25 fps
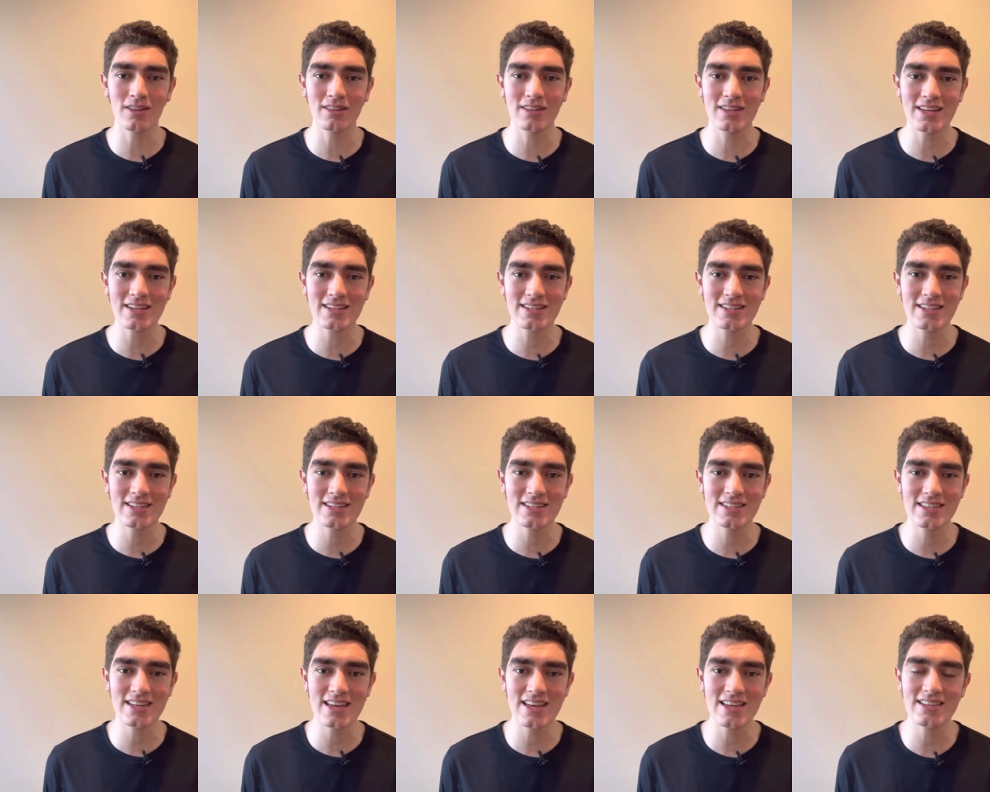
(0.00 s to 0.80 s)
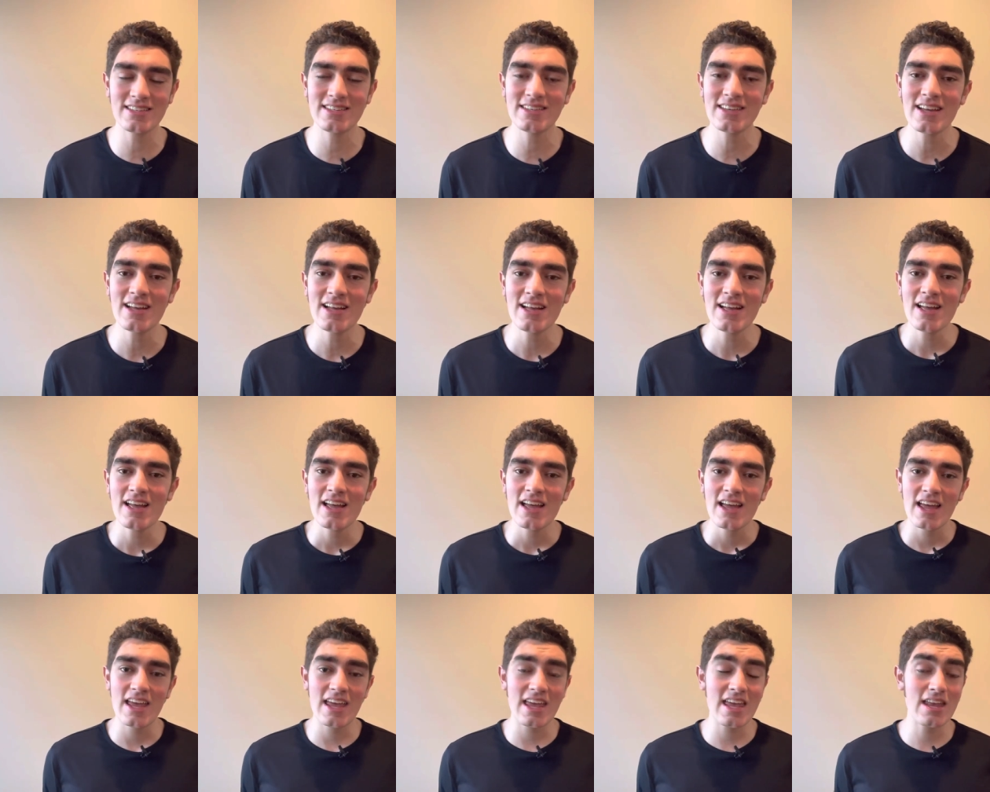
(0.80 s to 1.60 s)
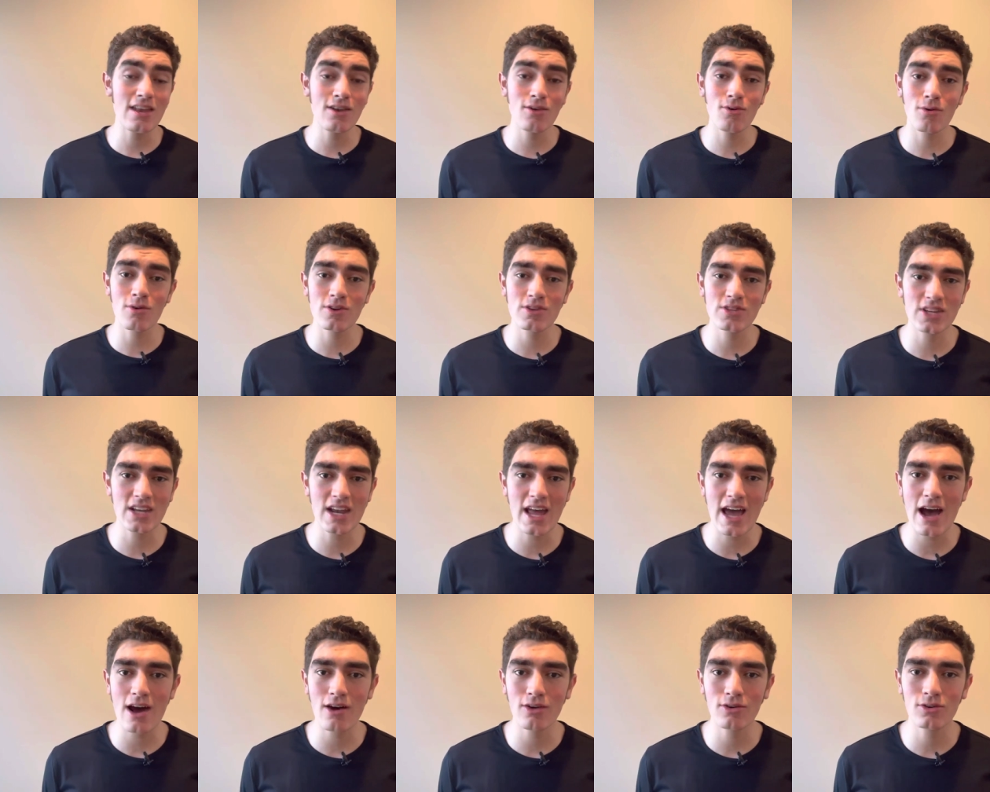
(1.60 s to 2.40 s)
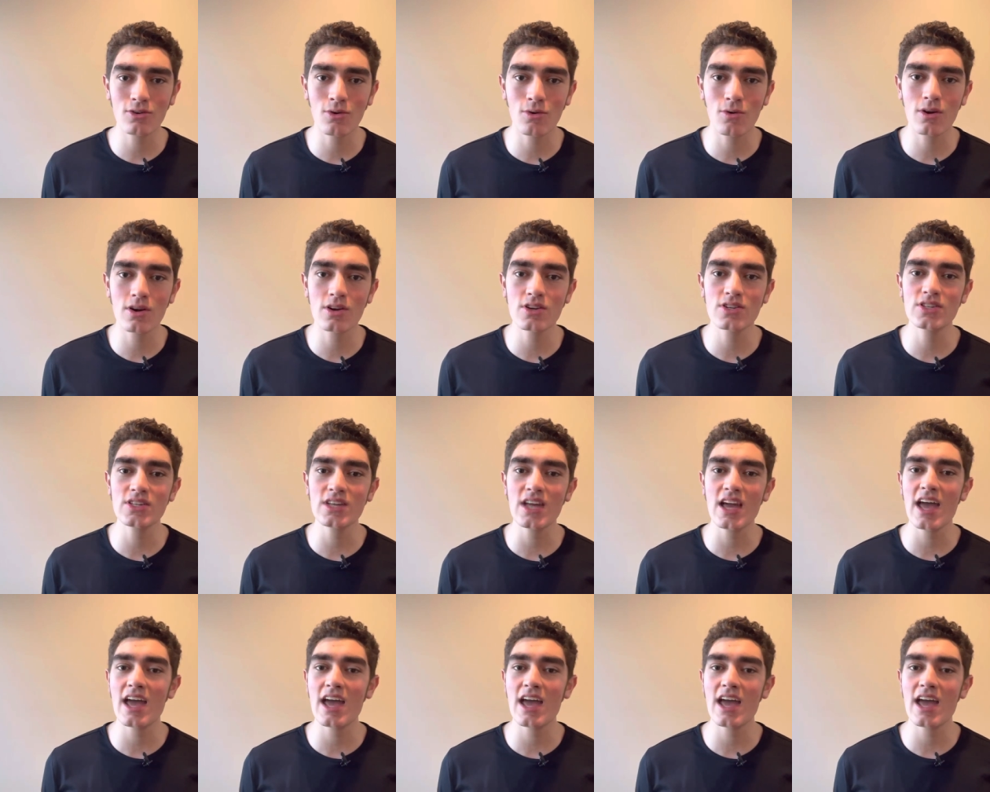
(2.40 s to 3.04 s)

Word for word: distances, indoors and outdoors.